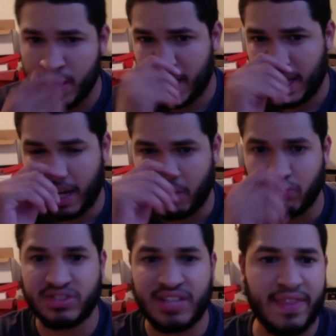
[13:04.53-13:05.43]
and I'll
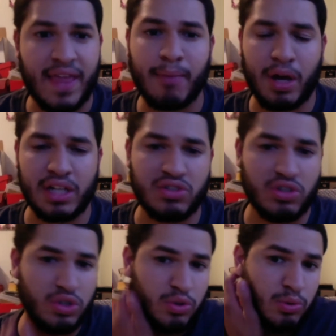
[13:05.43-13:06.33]
send that money to
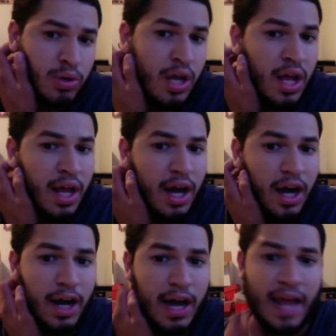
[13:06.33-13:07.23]
you.
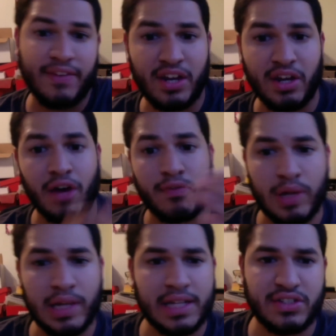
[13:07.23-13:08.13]
And then a
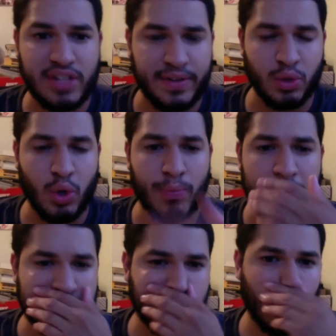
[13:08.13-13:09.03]
free Legendary Duel
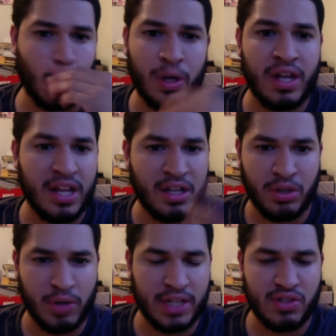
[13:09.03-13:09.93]
mat. So
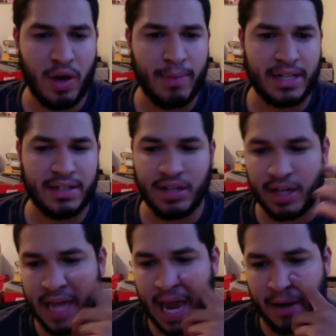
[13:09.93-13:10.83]
you guys know I make
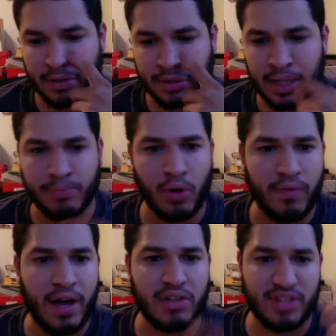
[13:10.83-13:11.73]
character deck
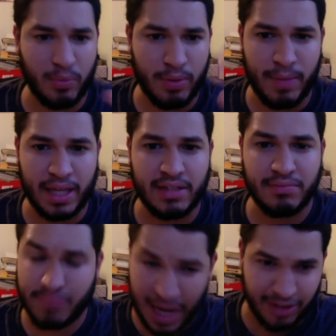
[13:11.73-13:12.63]
profiles, that we make
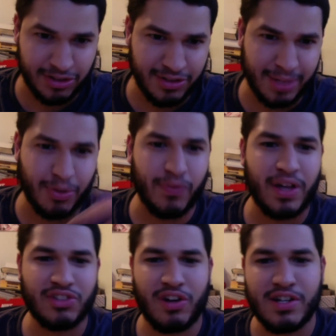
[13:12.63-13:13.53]
character deck
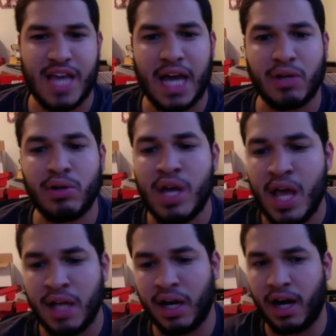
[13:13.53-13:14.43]
profiles on our channel.
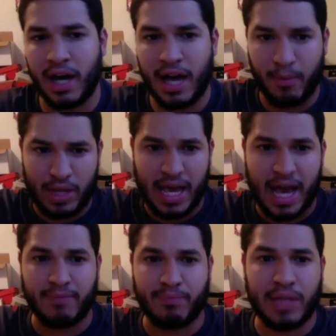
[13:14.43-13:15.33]
And we
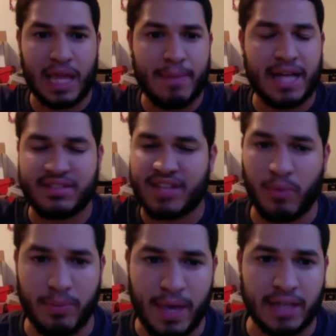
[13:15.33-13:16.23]
have playmats that
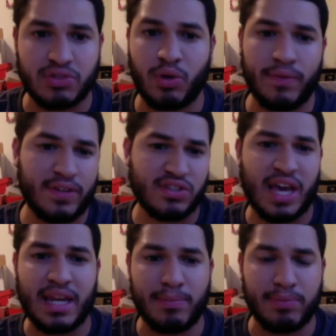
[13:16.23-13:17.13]
we make, so if there's
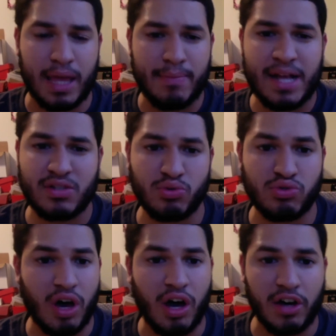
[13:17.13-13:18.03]
any playmats you
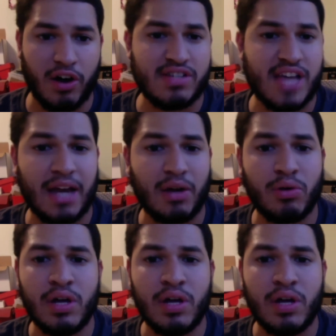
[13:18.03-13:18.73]
saw on our channel